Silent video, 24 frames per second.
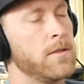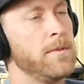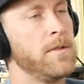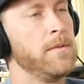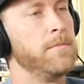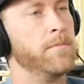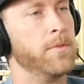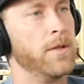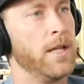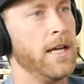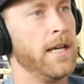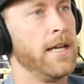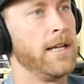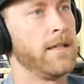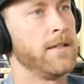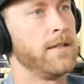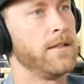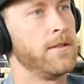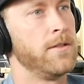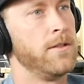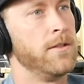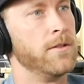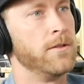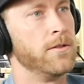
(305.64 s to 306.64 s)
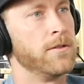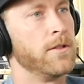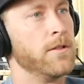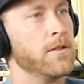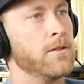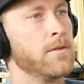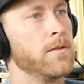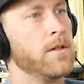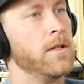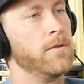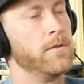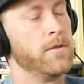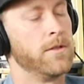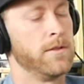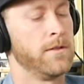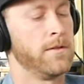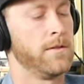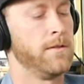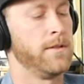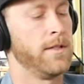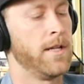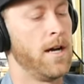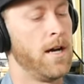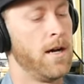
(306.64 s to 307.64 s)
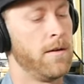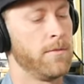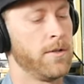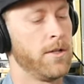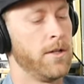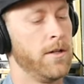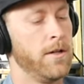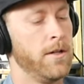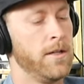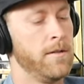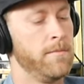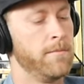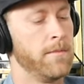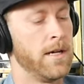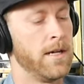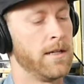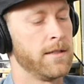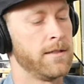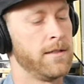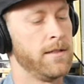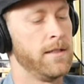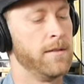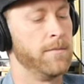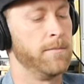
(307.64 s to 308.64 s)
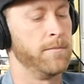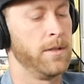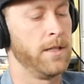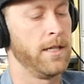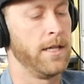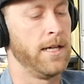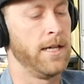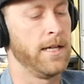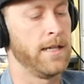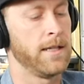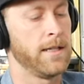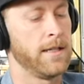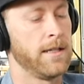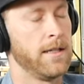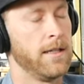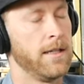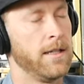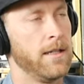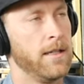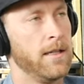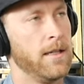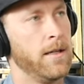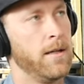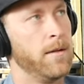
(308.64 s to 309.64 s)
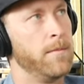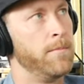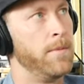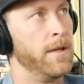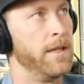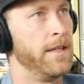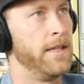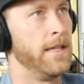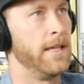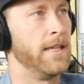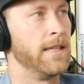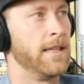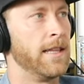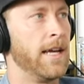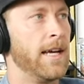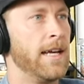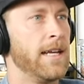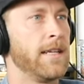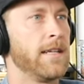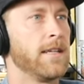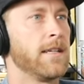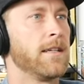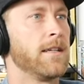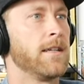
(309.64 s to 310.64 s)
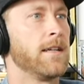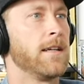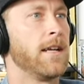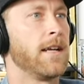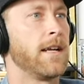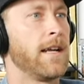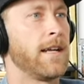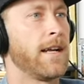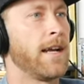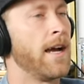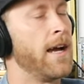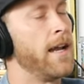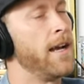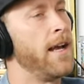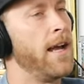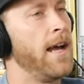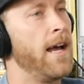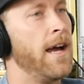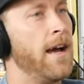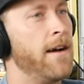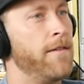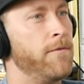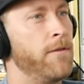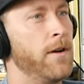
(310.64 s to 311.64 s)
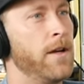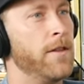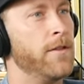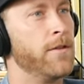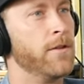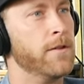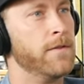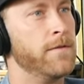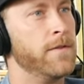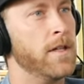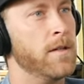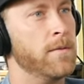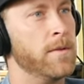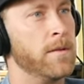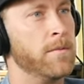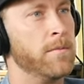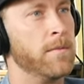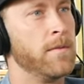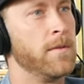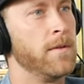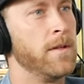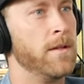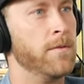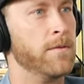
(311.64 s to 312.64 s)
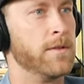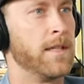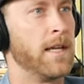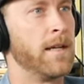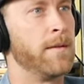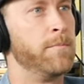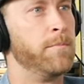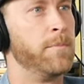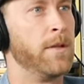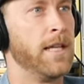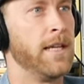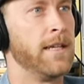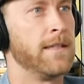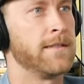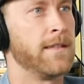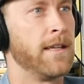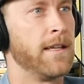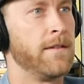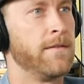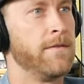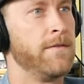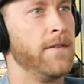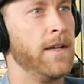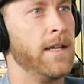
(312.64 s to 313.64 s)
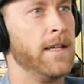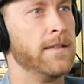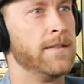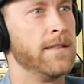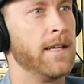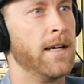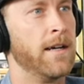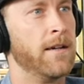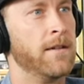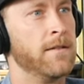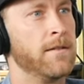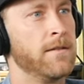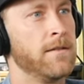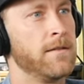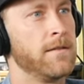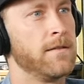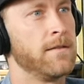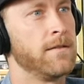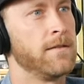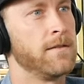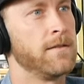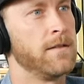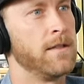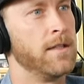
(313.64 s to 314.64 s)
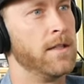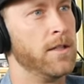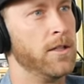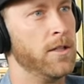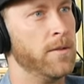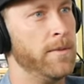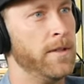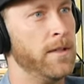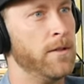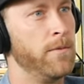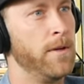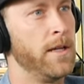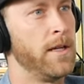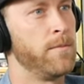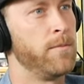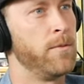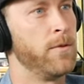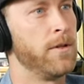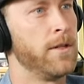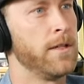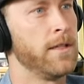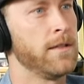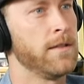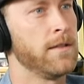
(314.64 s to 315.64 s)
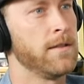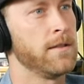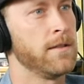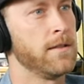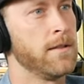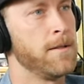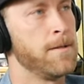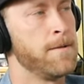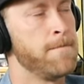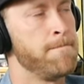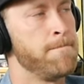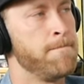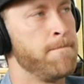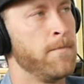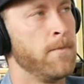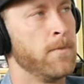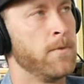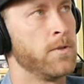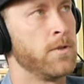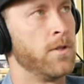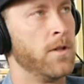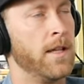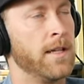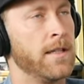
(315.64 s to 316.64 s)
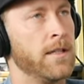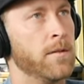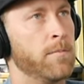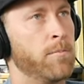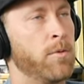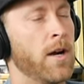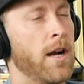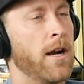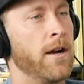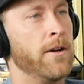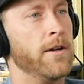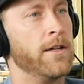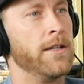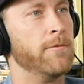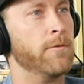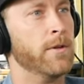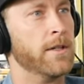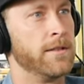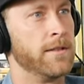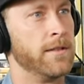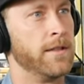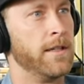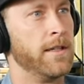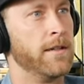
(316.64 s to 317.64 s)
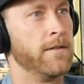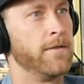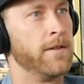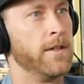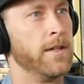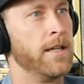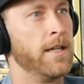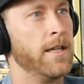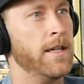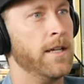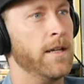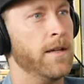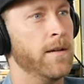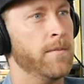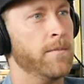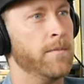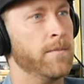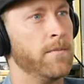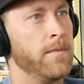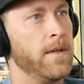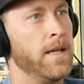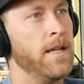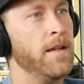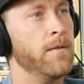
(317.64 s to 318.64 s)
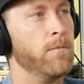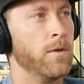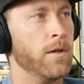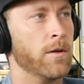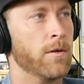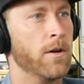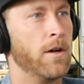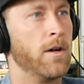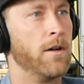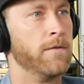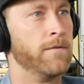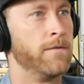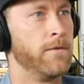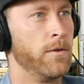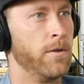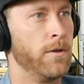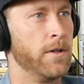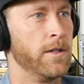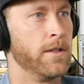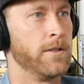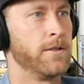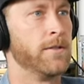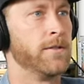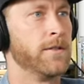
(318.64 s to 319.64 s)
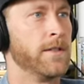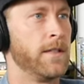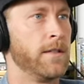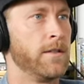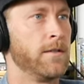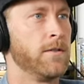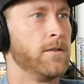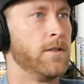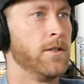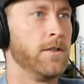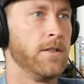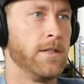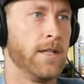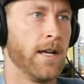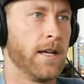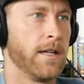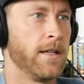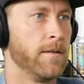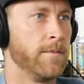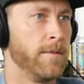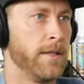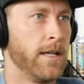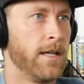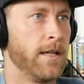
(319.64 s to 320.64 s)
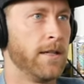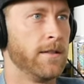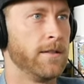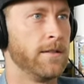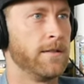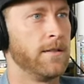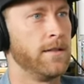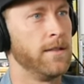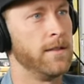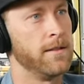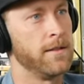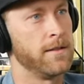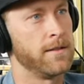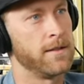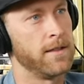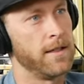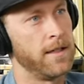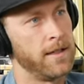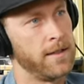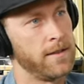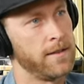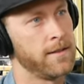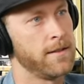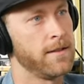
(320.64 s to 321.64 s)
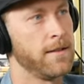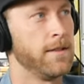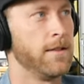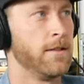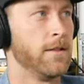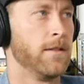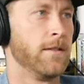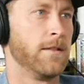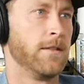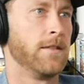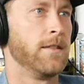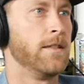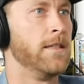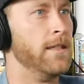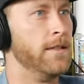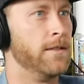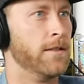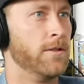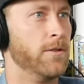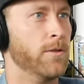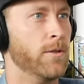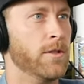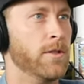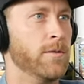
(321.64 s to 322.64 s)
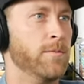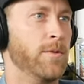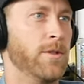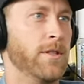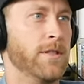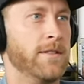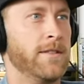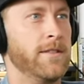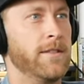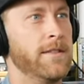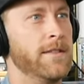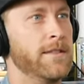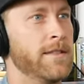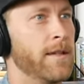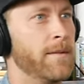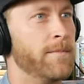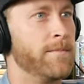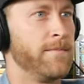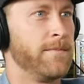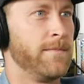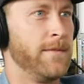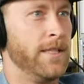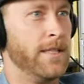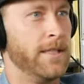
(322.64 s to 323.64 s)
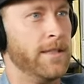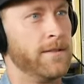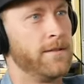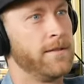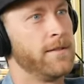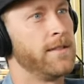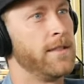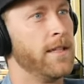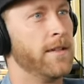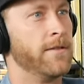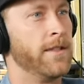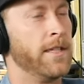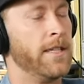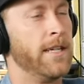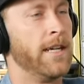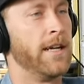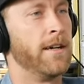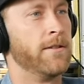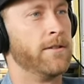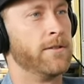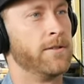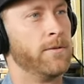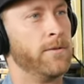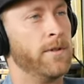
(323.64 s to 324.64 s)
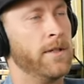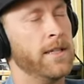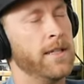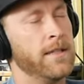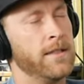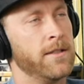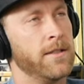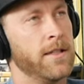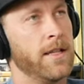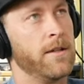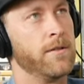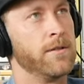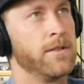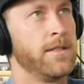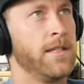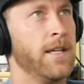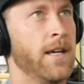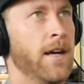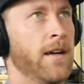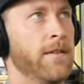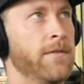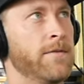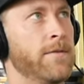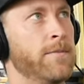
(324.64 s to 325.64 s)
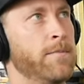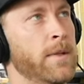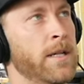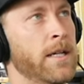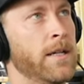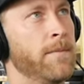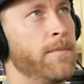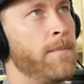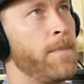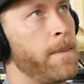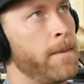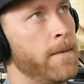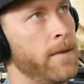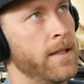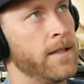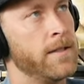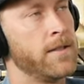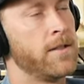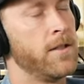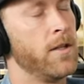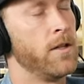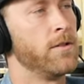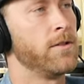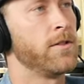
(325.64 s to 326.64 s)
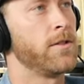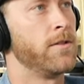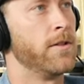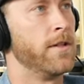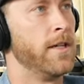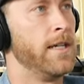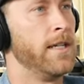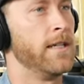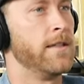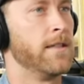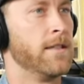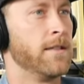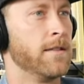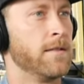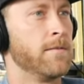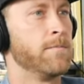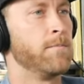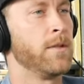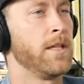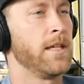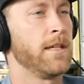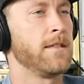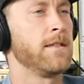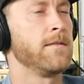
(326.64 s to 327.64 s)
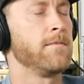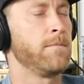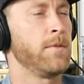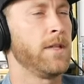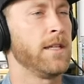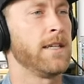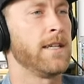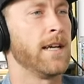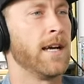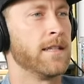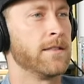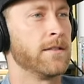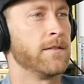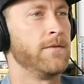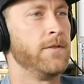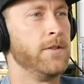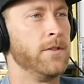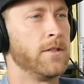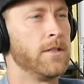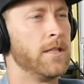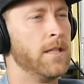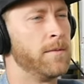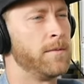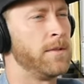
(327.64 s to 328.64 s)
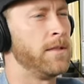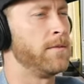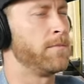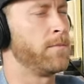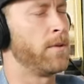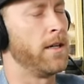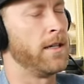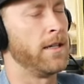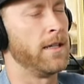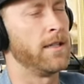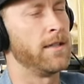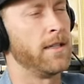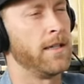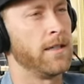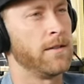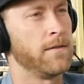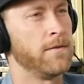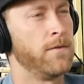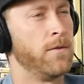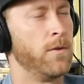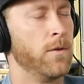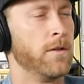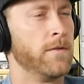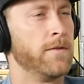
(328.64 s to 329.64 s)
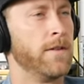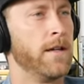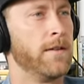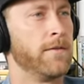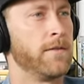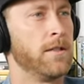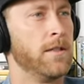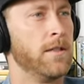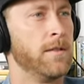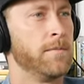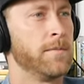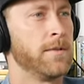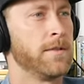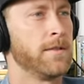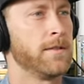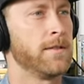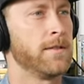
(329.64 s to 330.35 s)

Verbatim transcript: to be Blake too. So it was, it was Dom, Cody, Mossy, and Blake. But then like kind of halfway through filming, it was like Blake's like phase out a little bit of wakeboarding. Yeah. So like the priority wasn't there for him. And we were all in Florida. So I was like, dude, you got to come down. And it's like, he's a Georgia boy. So he's up, yeah. you know, seven, eight hours away. So that was tough, but it's those three. And then Blake, Blake has a few clips. He's probably got like four or five clips.